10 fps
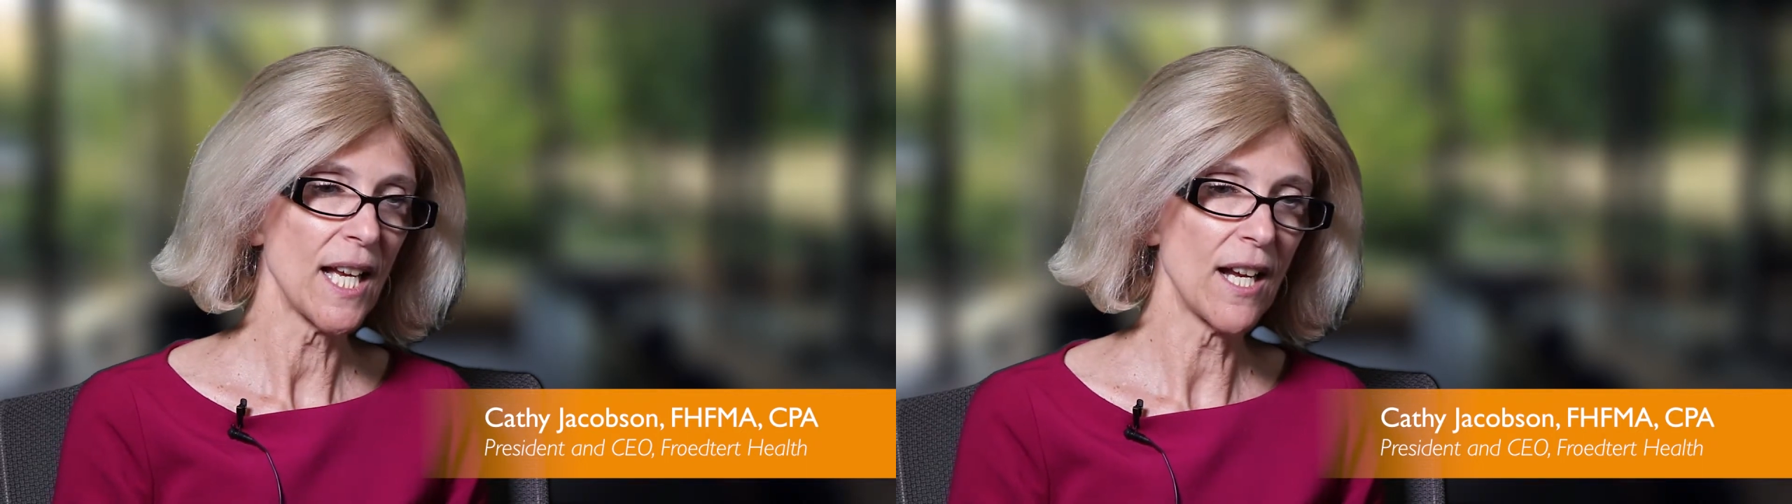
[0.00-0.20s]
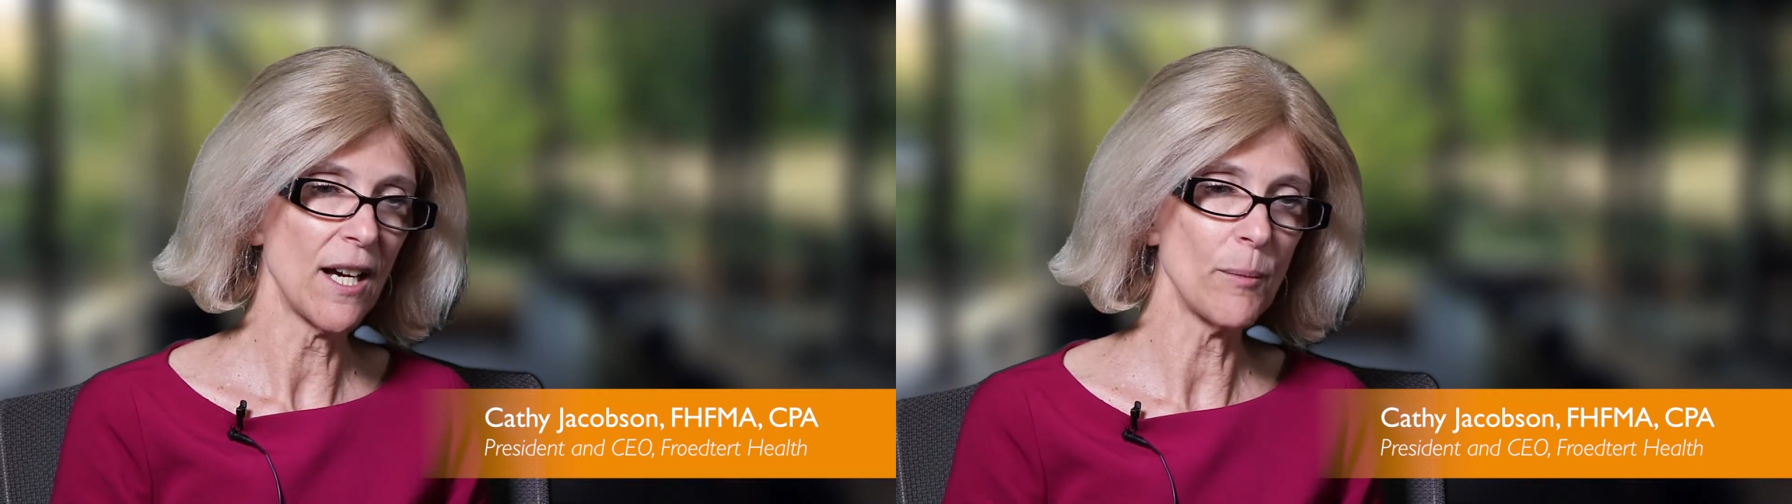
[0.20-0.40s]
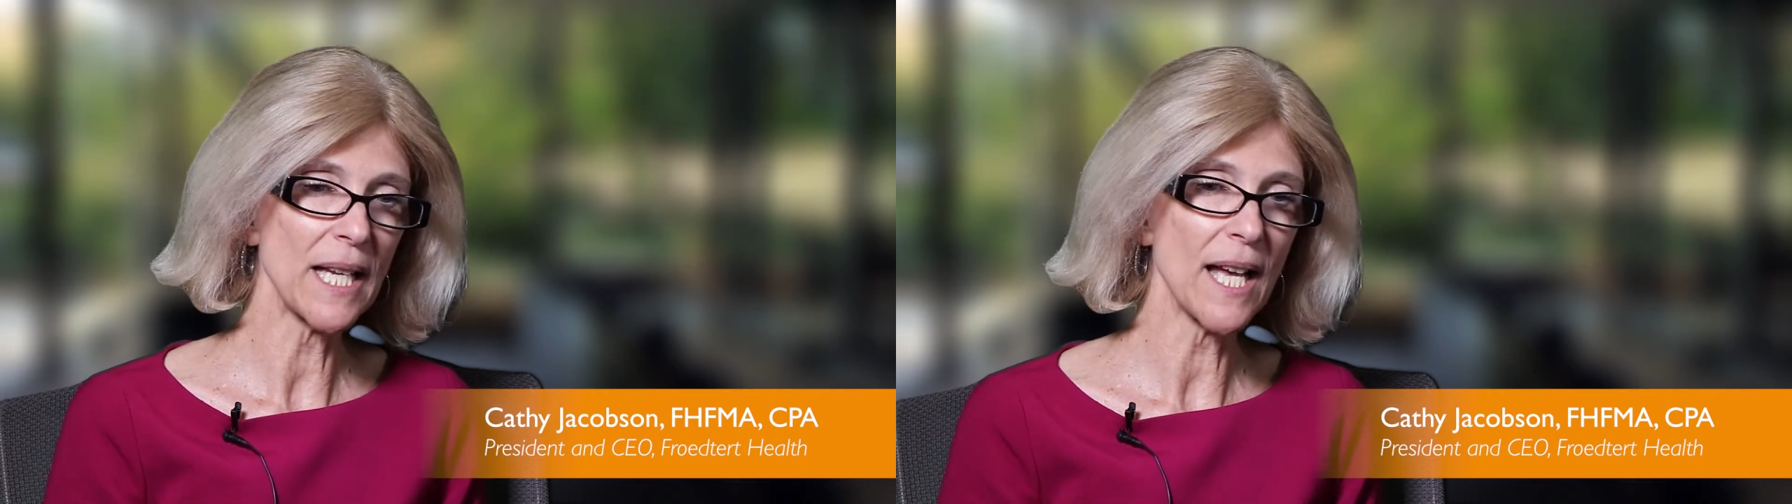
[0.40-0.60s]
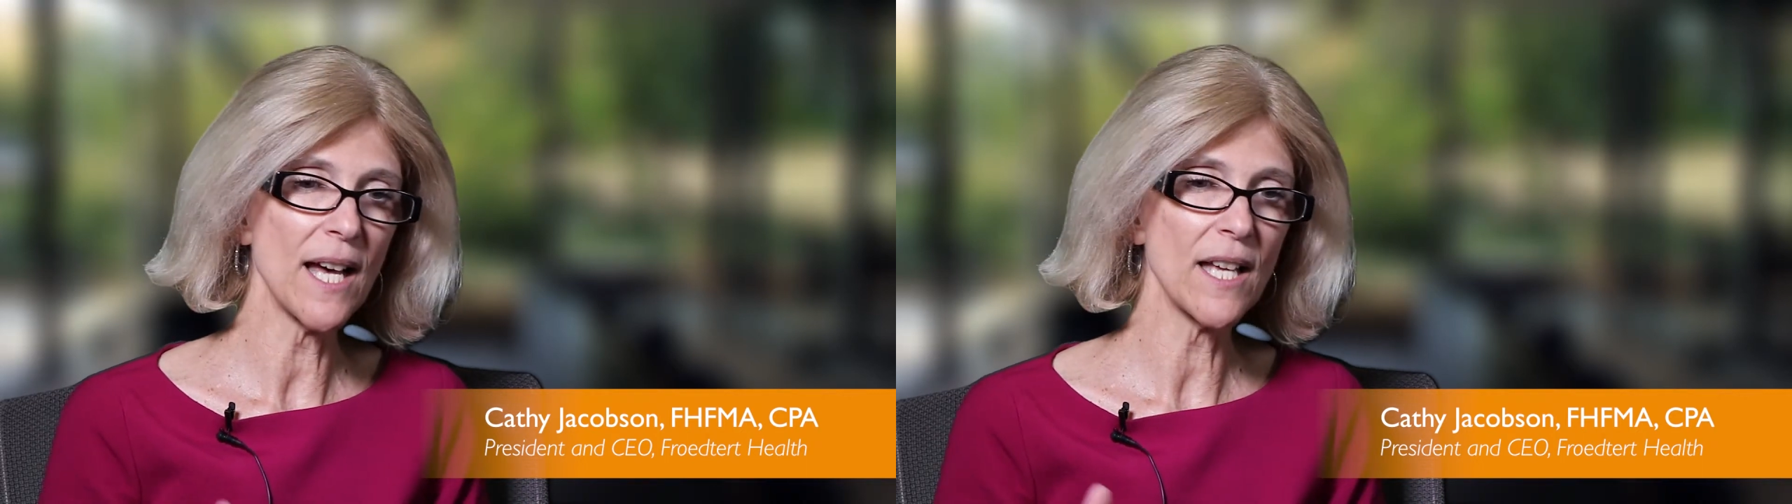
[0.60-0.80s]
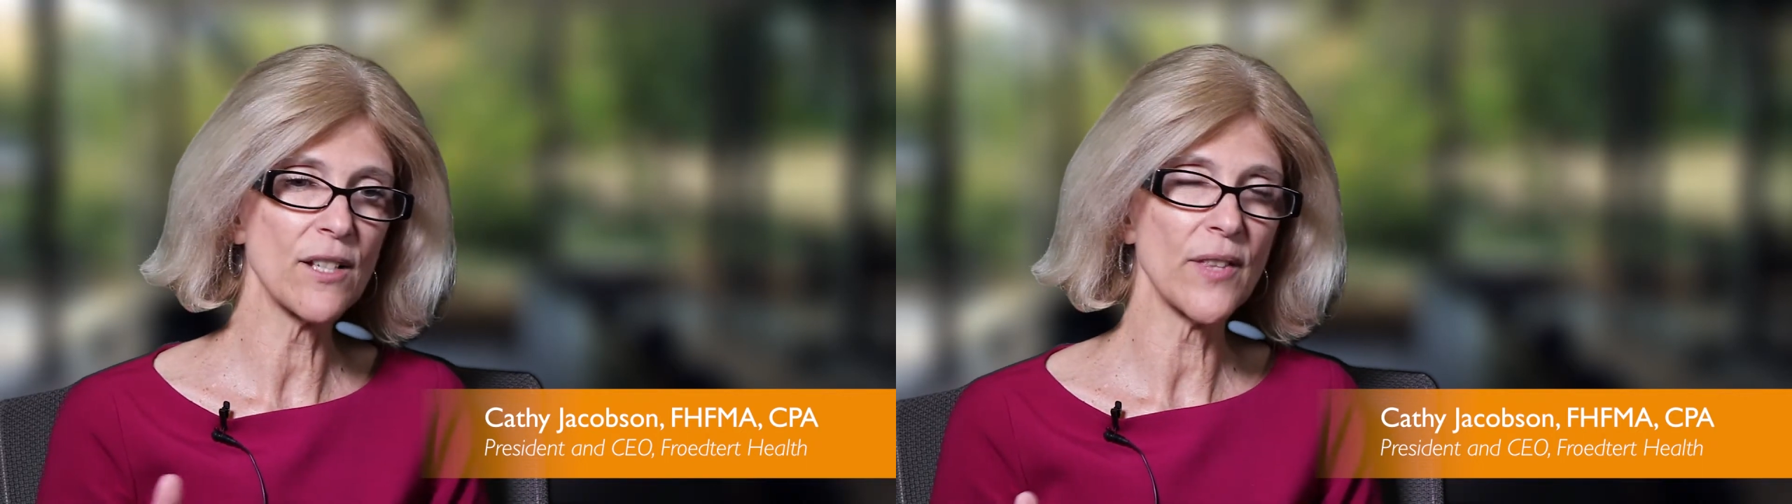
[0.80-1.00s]
Coming
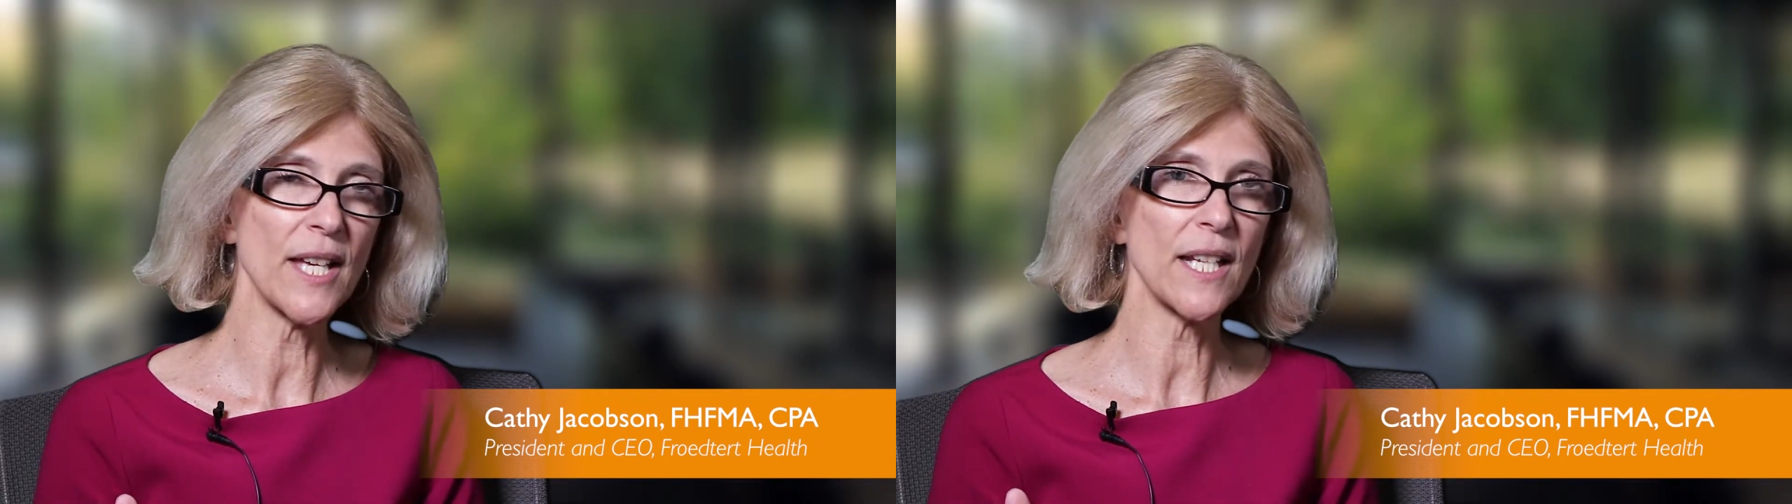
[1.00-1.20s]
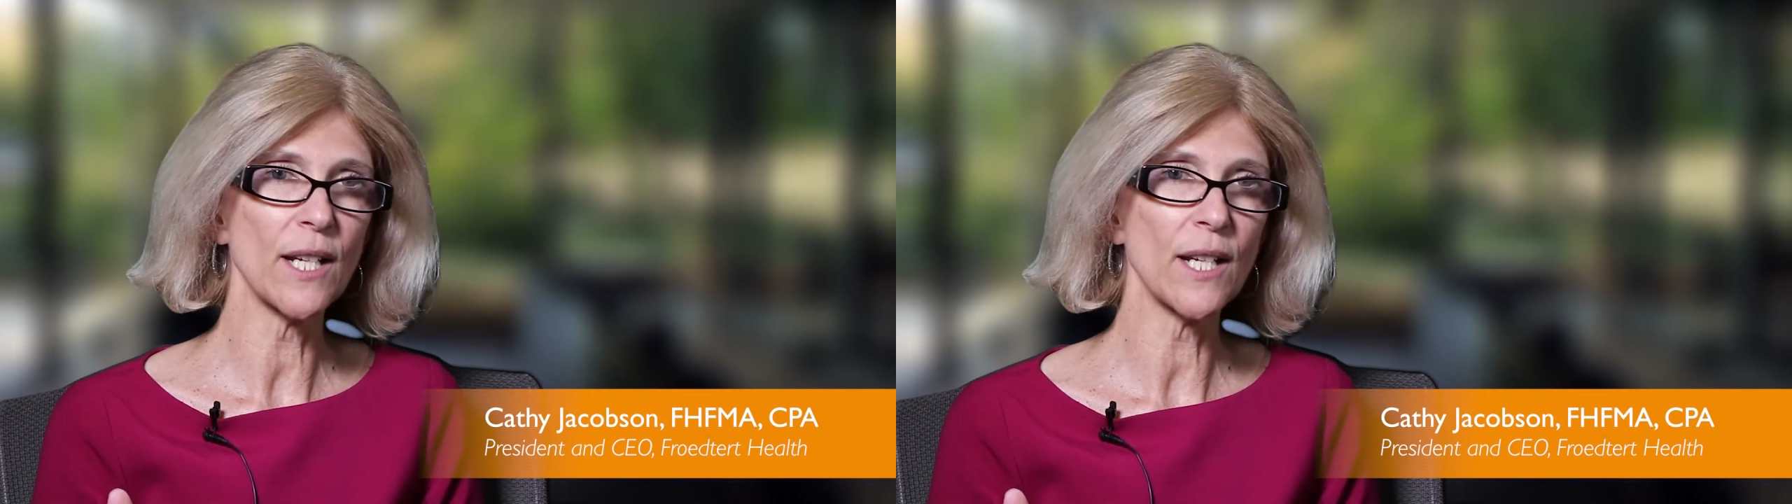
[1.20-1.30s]
out of that,